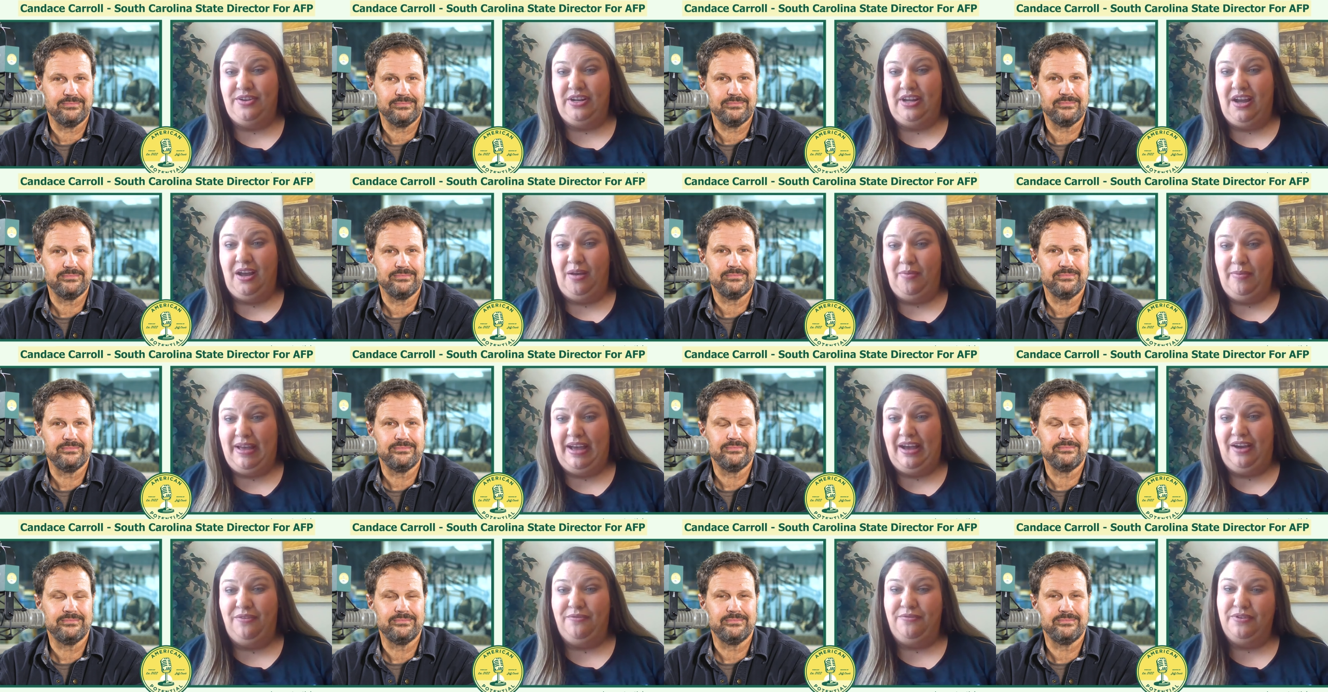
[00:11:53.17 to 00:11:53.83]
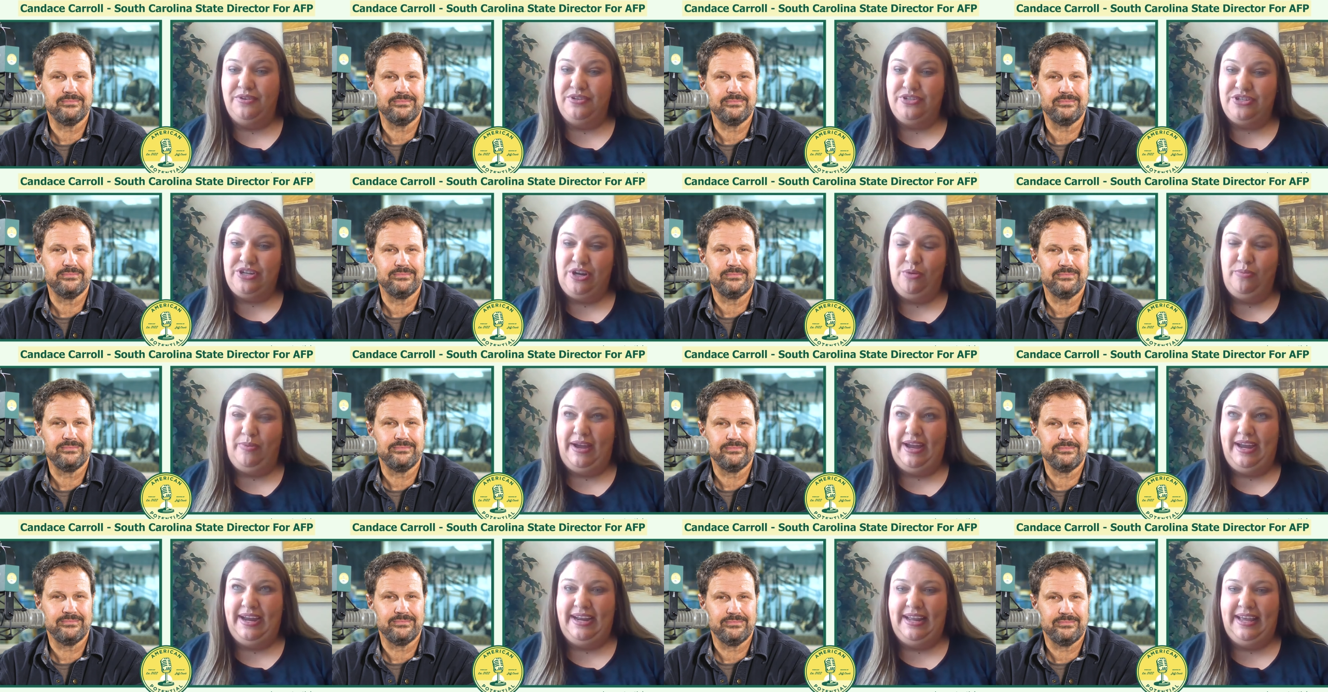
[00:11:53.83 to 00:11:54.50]
Speaker 1: so to come out for Joe
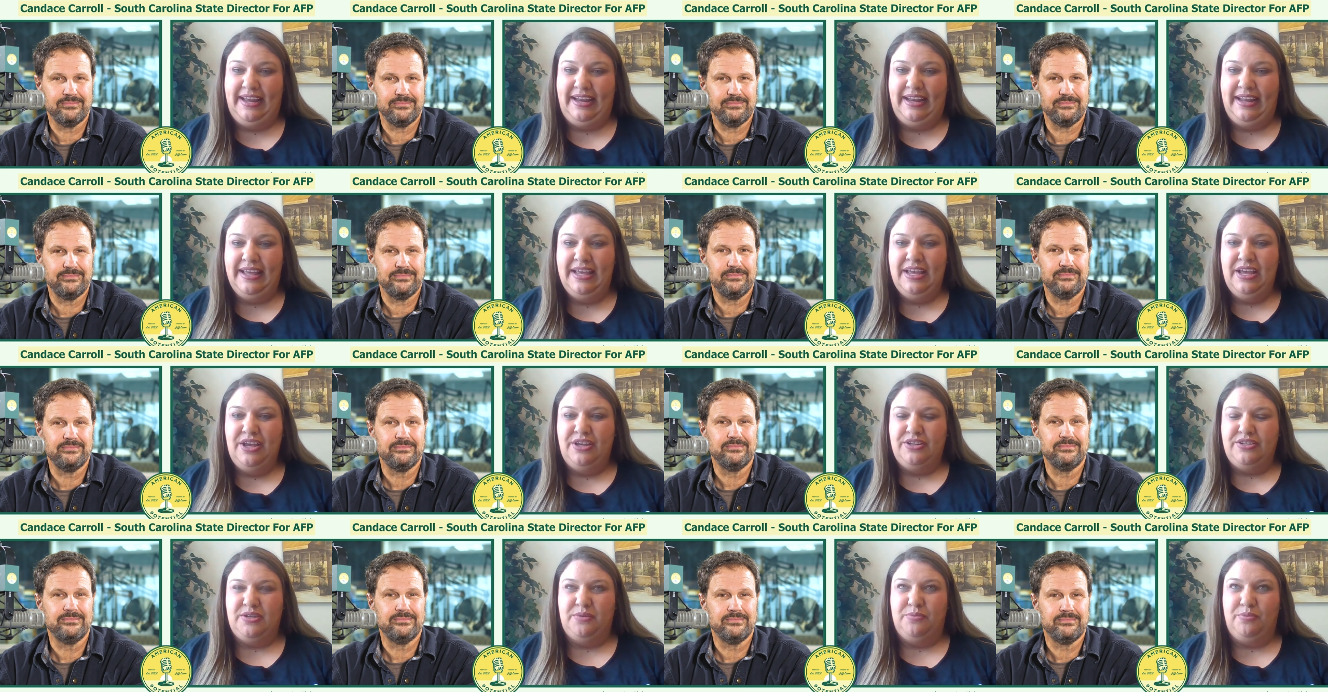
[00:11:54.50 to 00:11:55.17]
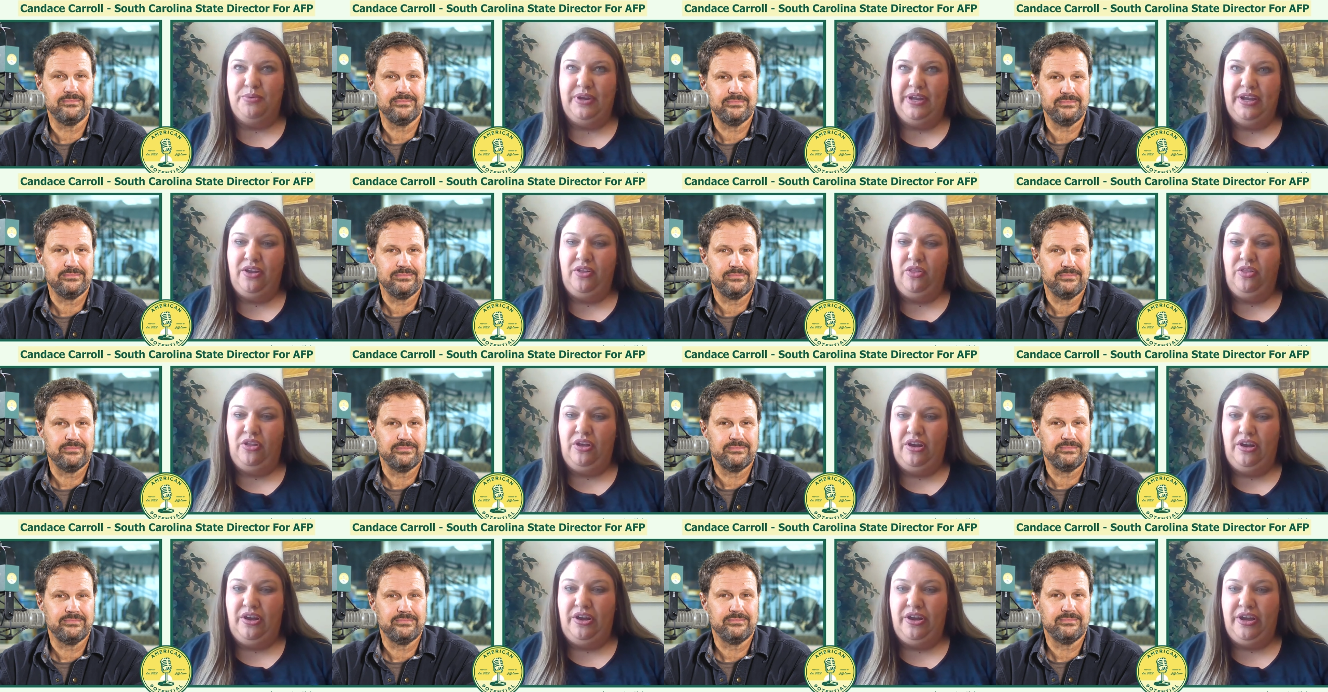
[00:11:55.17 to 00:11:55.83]
Biden, to bring
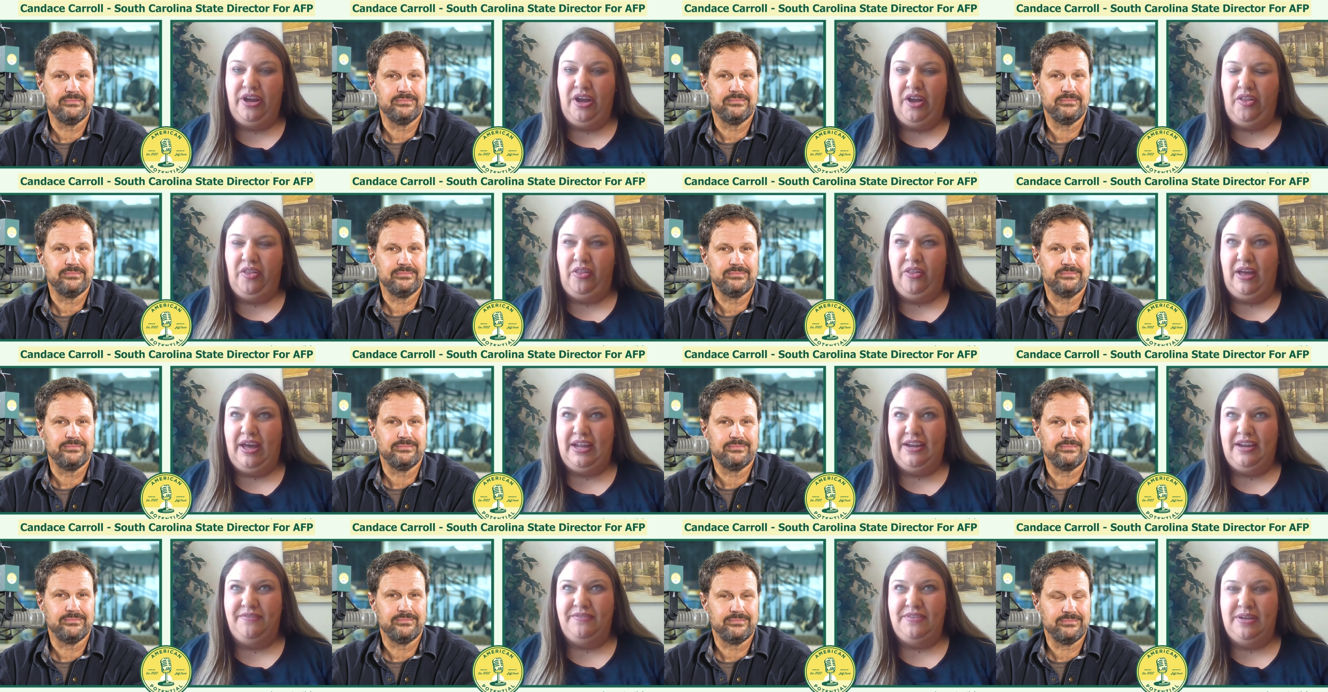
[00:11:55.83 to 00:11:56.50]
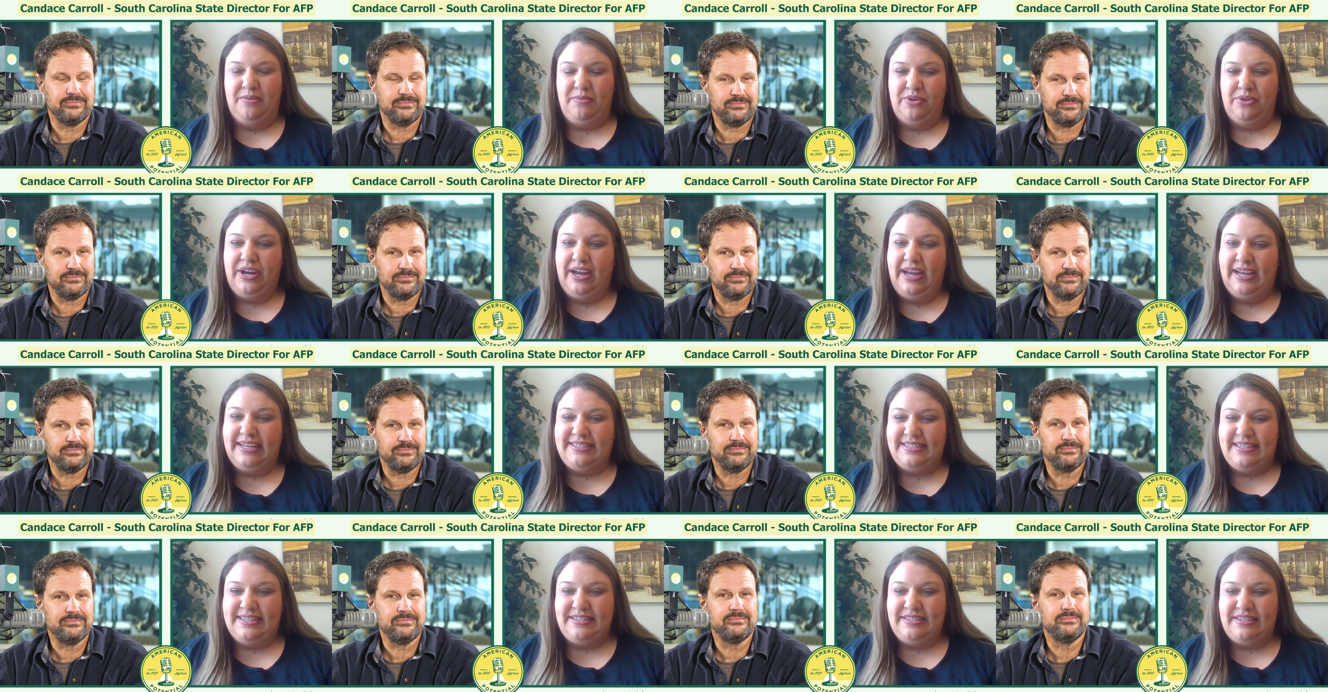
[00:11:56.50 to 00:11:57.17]
along a lot of
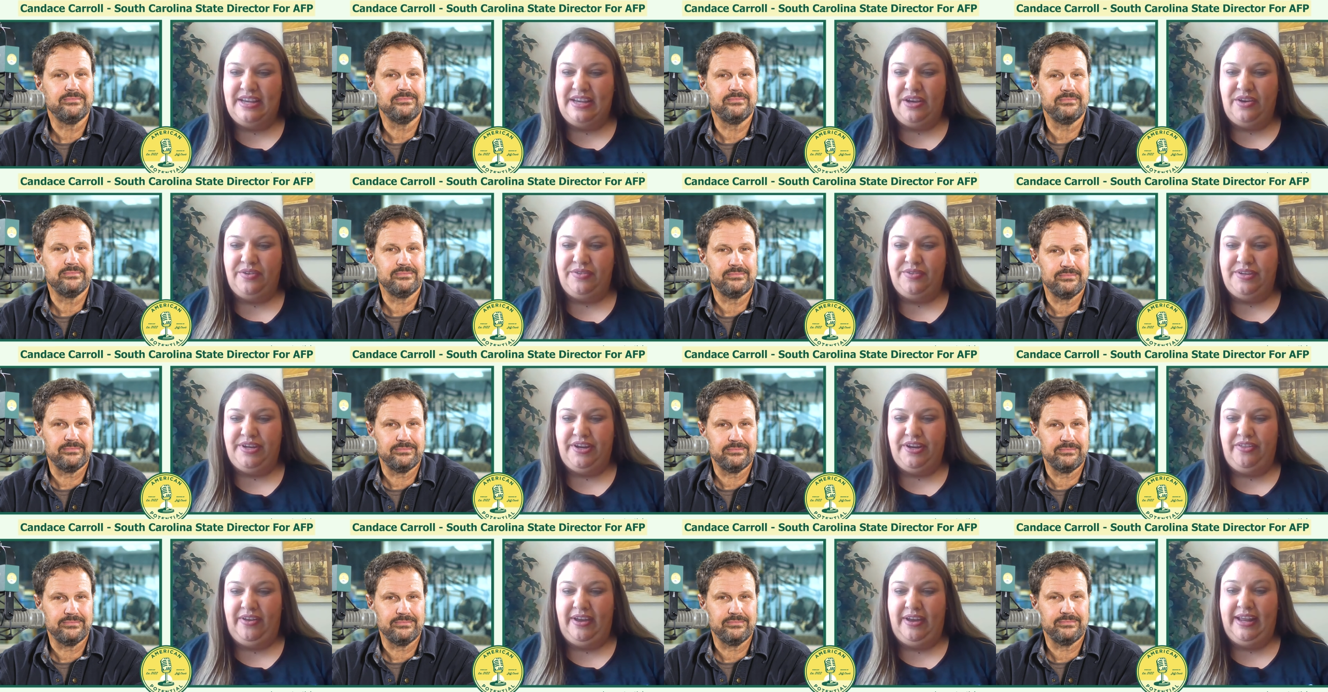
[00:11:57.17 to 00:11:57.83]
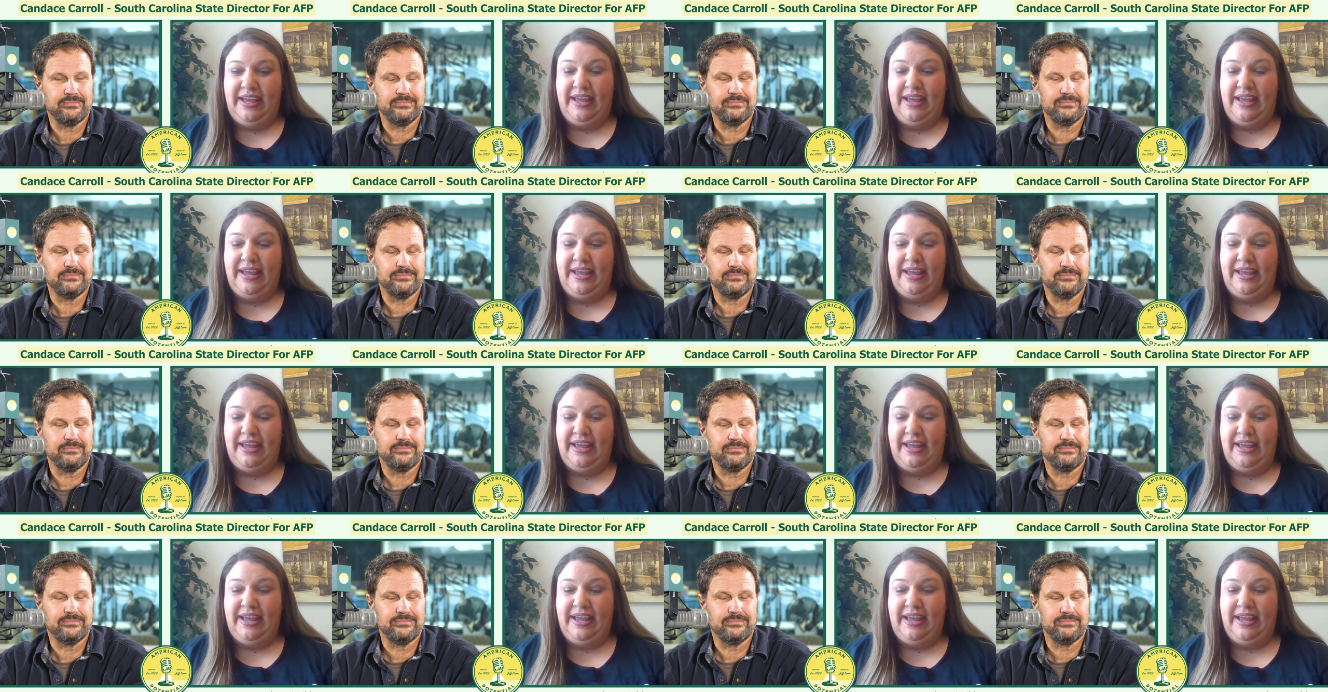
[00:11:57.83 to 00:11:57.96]
Democrats in South Carolina,